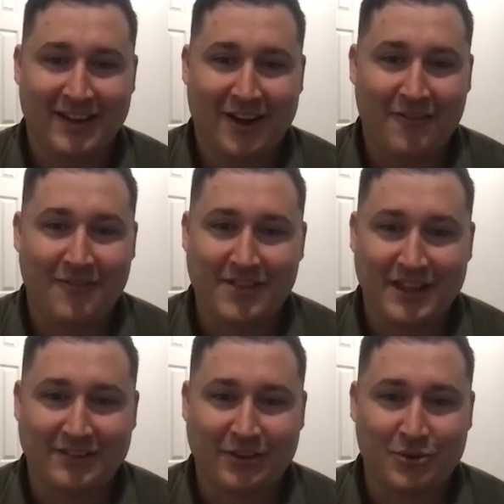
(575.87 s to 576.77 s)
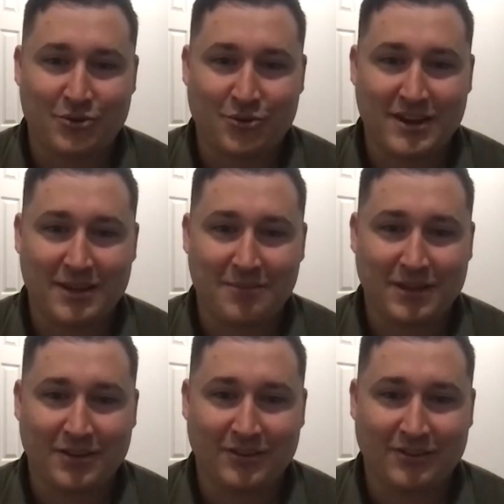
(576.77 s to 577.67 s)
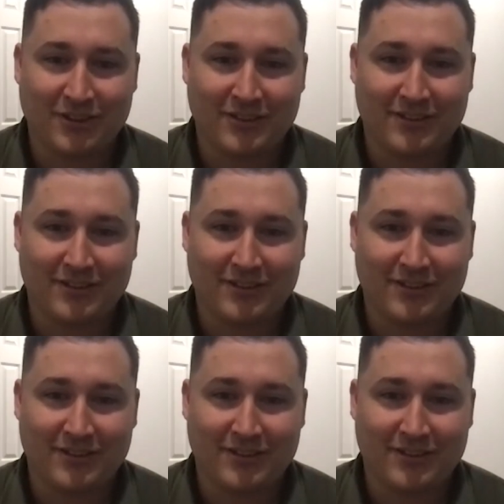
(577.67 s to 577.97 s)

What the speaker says: I found that so intriguing, because